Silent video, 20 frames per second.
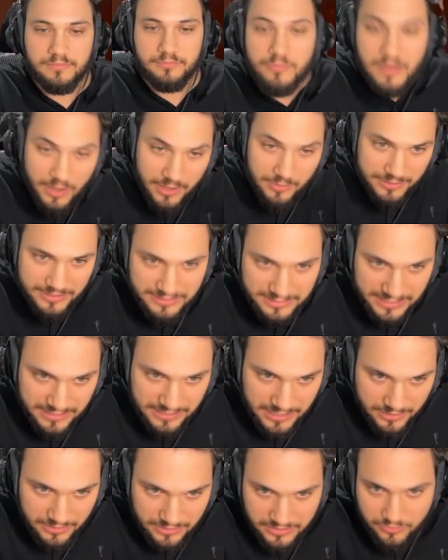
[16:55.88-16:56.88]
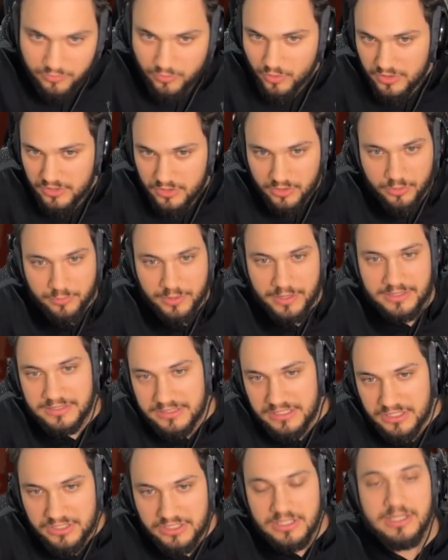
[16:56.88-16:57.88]
what about the details? Want to know about the
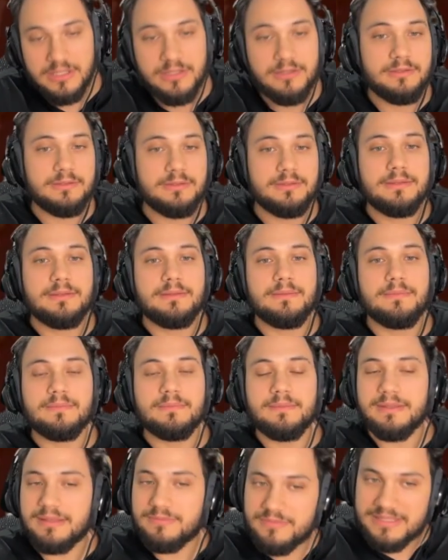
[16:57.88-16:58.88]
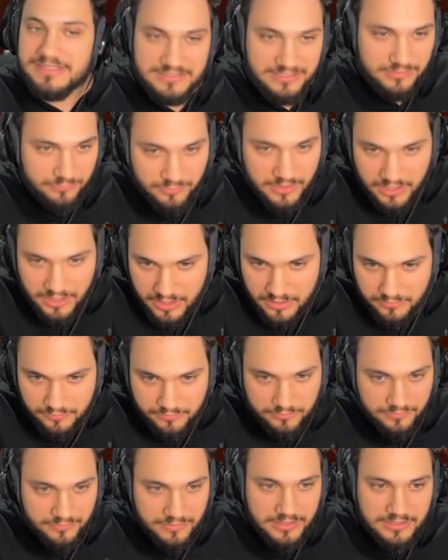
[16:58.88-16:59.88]
TG? The vesting period?
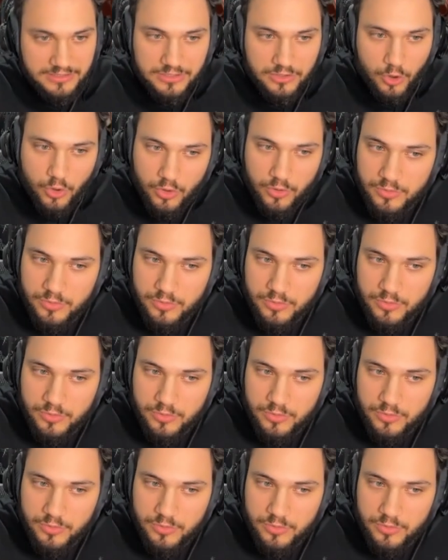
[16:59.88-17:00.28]
It's all